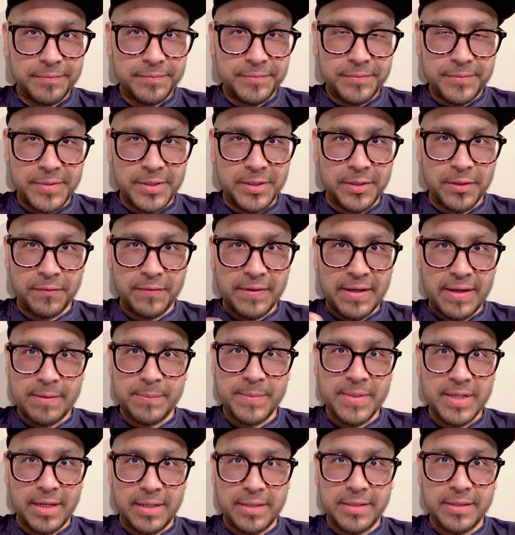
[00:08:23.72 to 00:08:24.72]
fathom
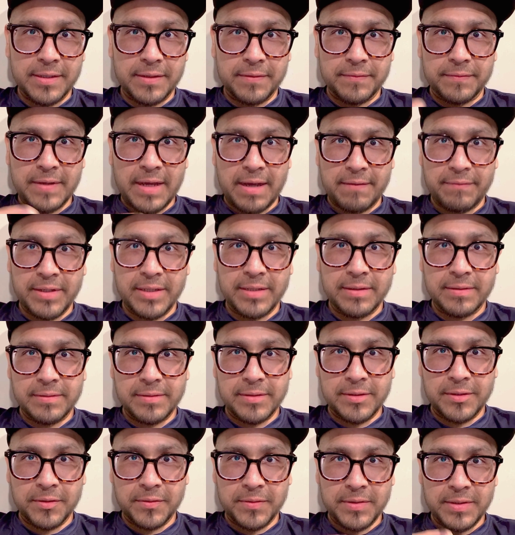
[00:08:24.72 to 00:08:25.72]
the idea of having
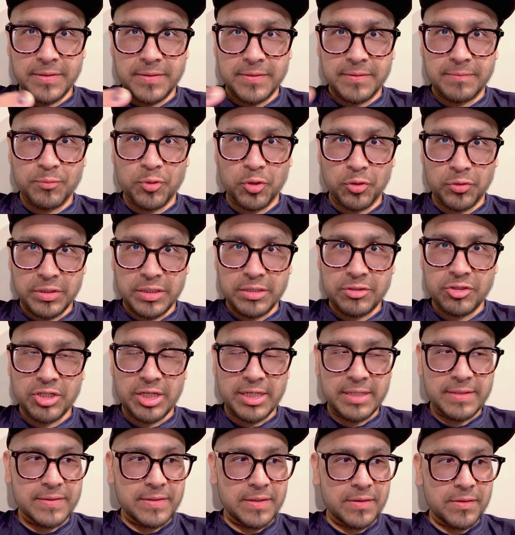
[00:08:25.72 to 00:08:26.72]
these protein
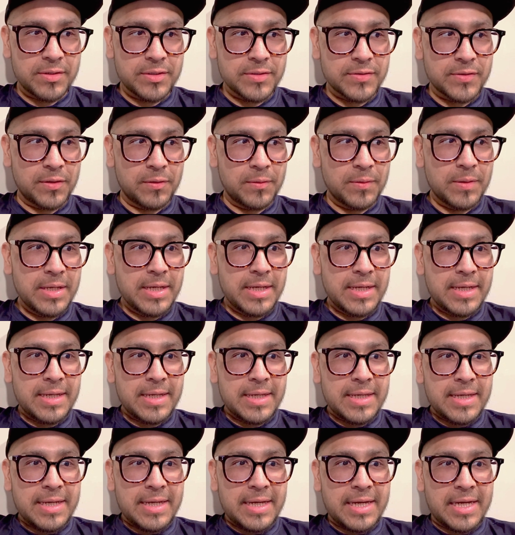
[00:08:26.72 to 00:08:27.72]
shakes either. So
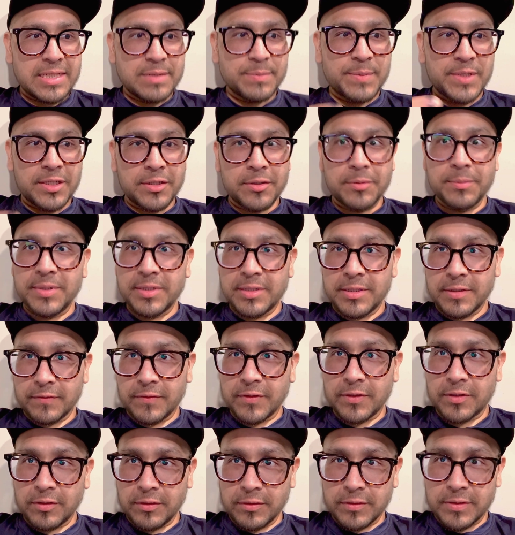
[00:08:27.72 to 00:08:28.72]
it's been a little bit
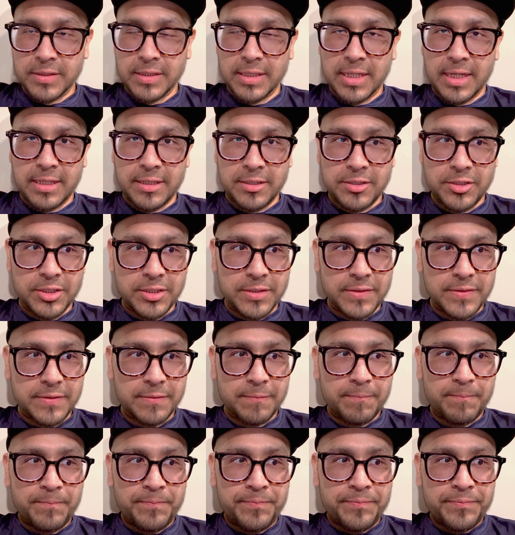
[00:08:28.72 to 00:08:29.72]
difficult to kind of just
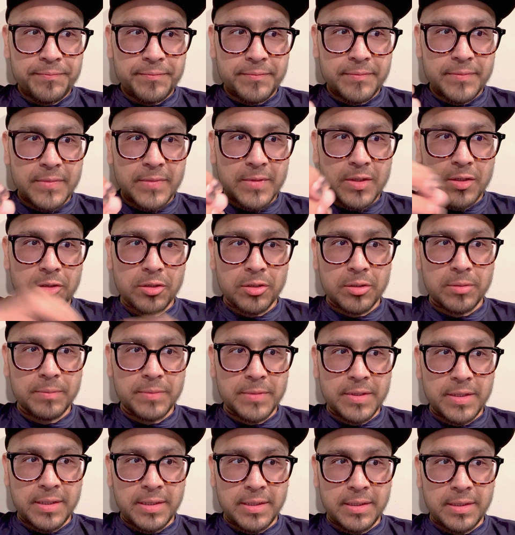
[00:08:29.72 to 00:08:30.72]
curb
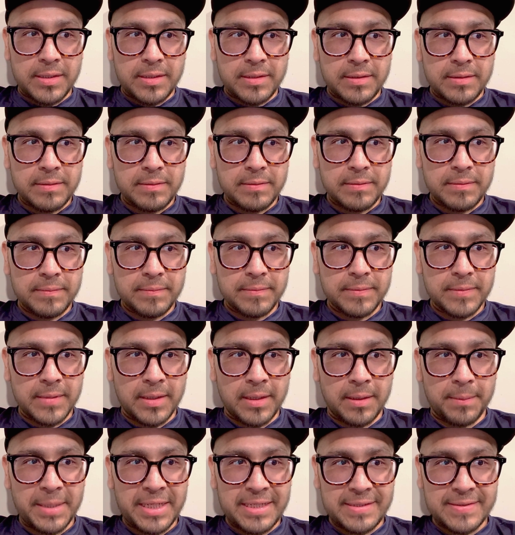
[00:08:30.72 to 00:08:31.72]
the
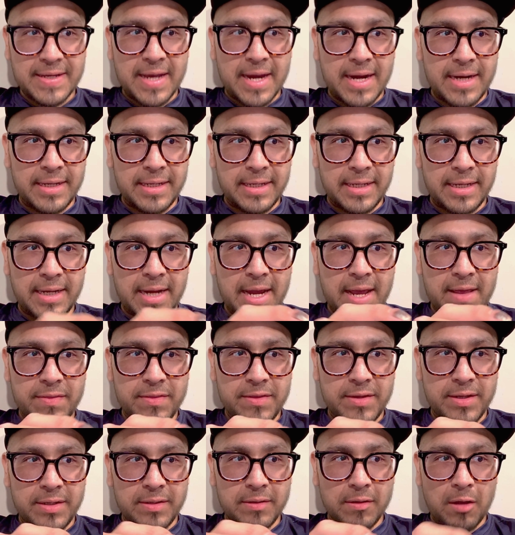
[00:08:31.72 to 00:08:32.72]
anxiety and
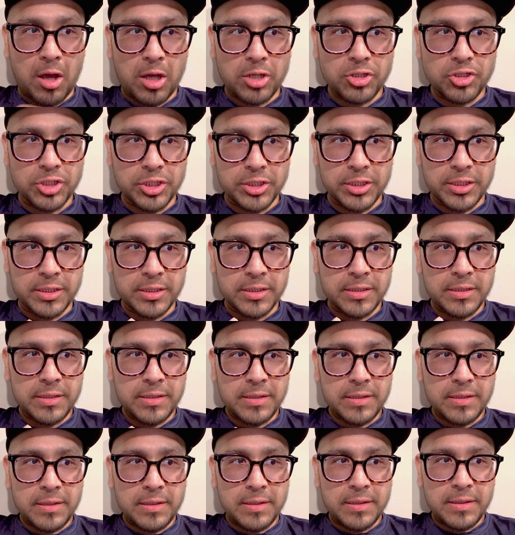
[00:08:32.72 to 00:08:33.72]
the nausea,
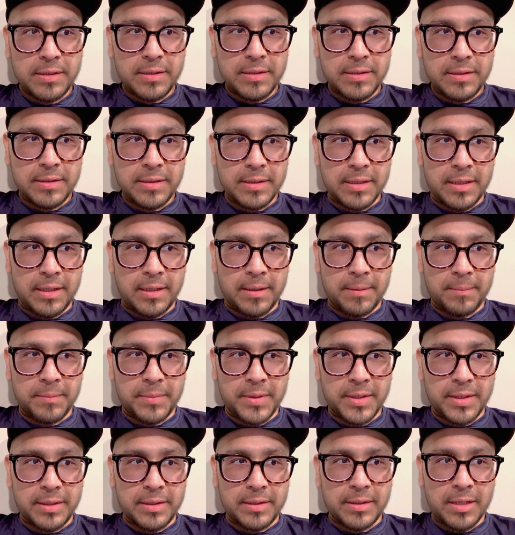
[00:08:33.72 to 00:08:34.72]

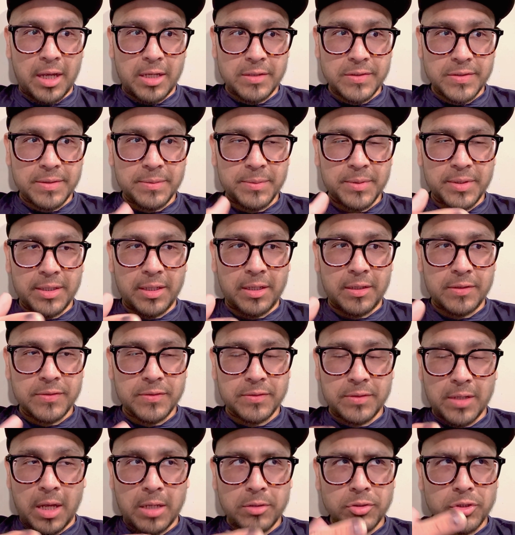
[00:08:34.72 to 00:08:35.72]
but also
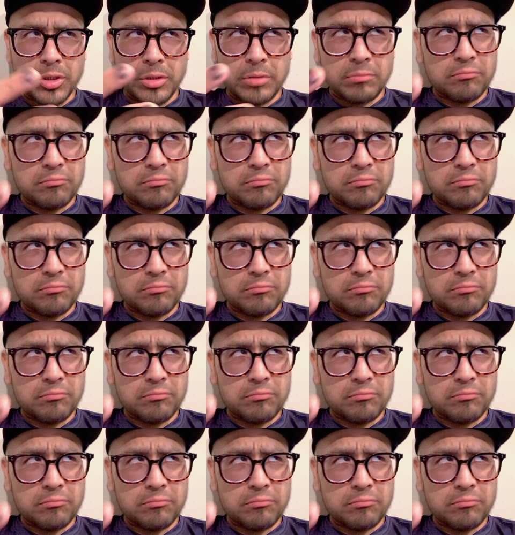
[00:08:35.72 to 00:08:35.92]
nausea,